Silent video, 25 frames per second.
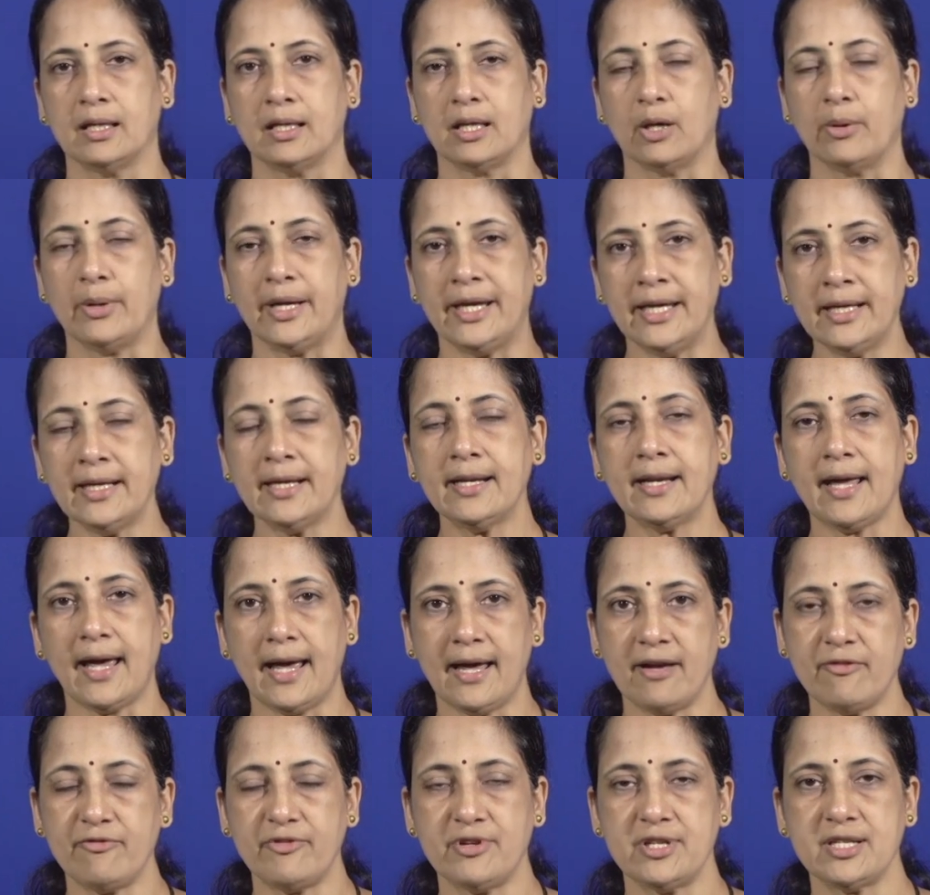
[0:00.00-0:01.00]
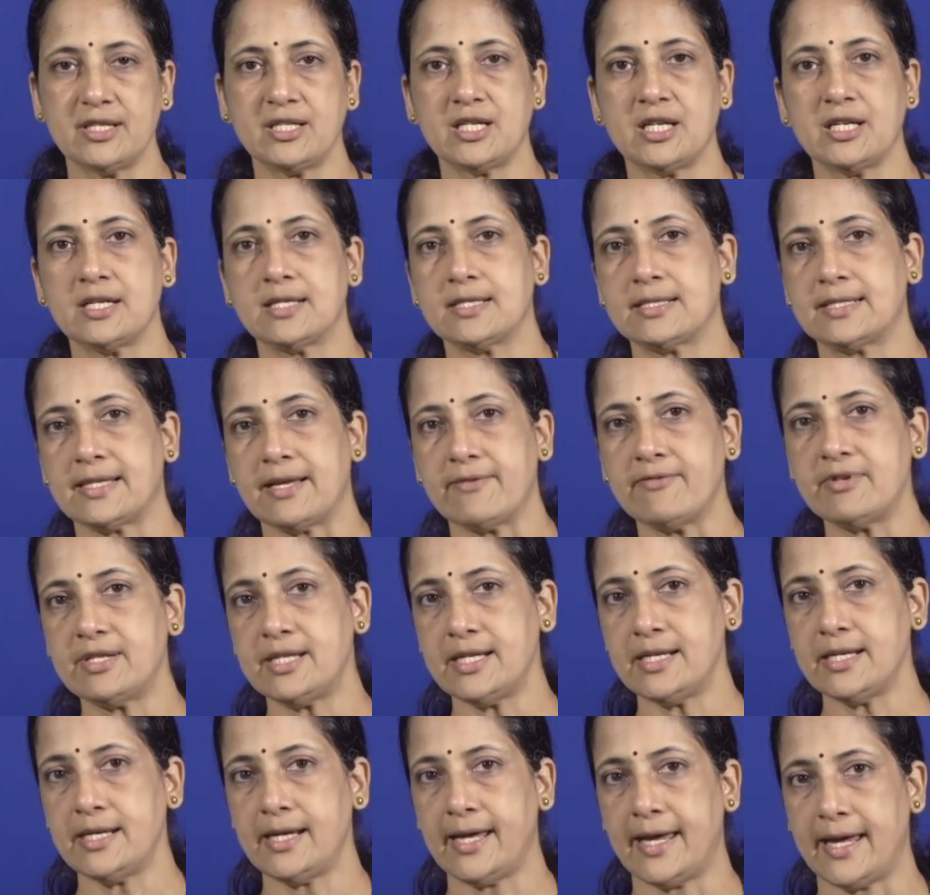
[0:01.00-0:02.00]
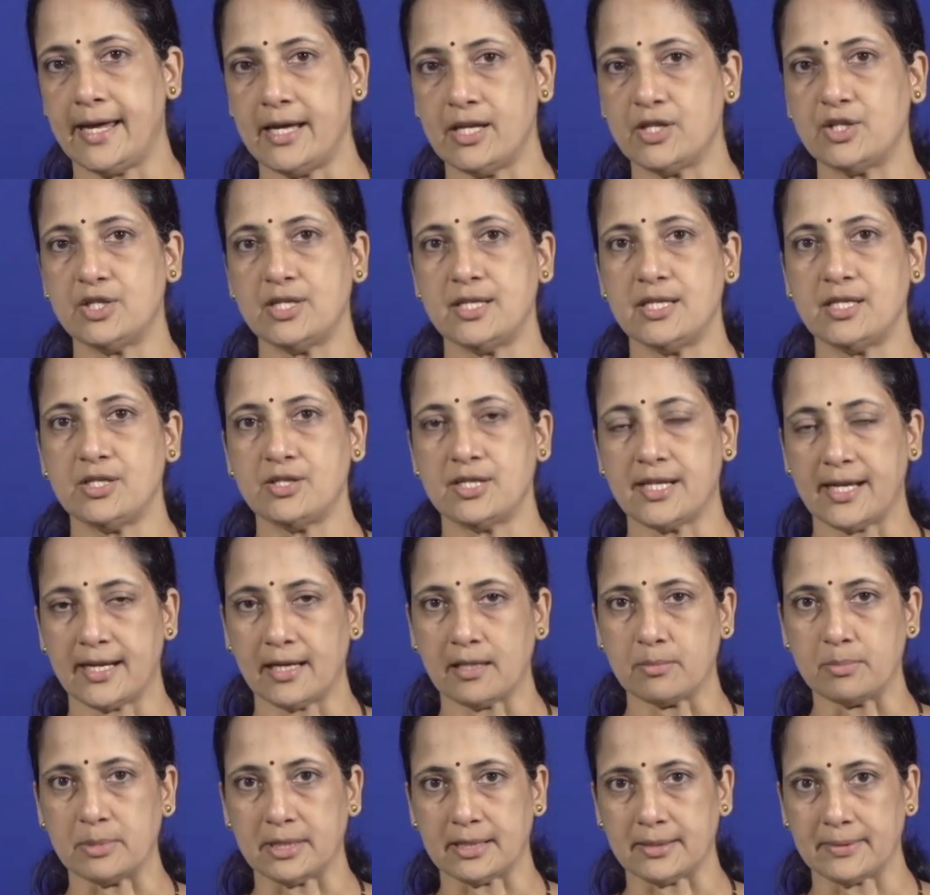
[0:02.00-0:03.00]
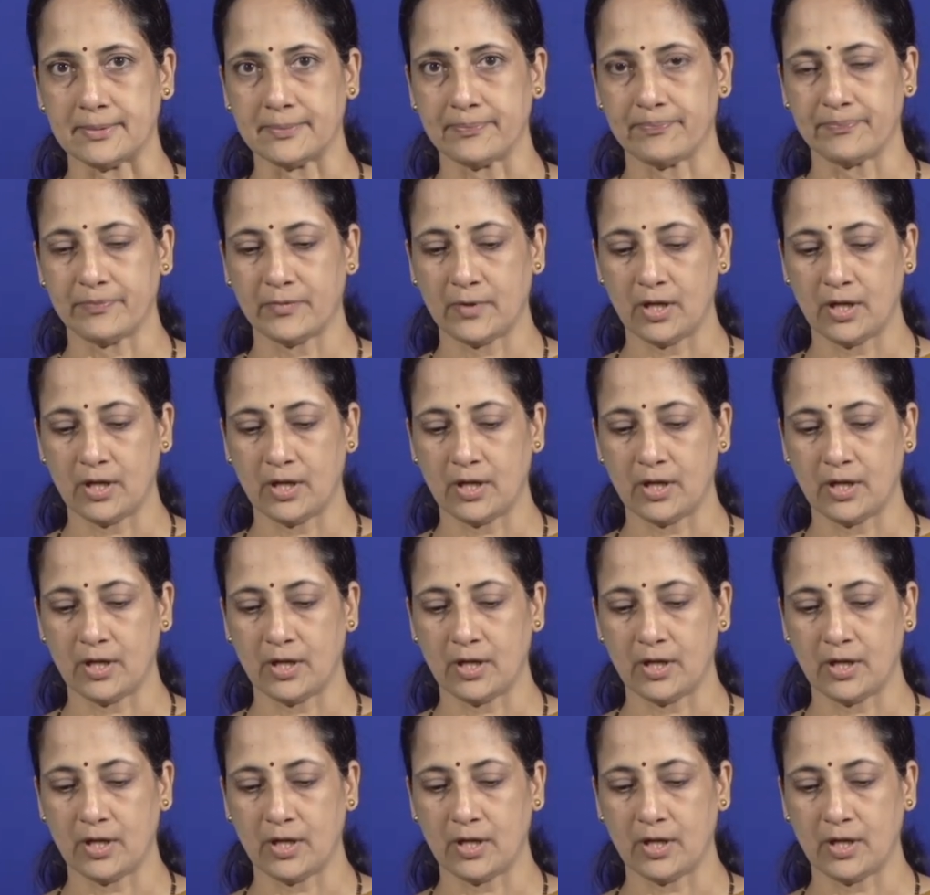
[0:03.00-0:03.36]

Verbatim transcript: Now, in an average 70 kg gentleman,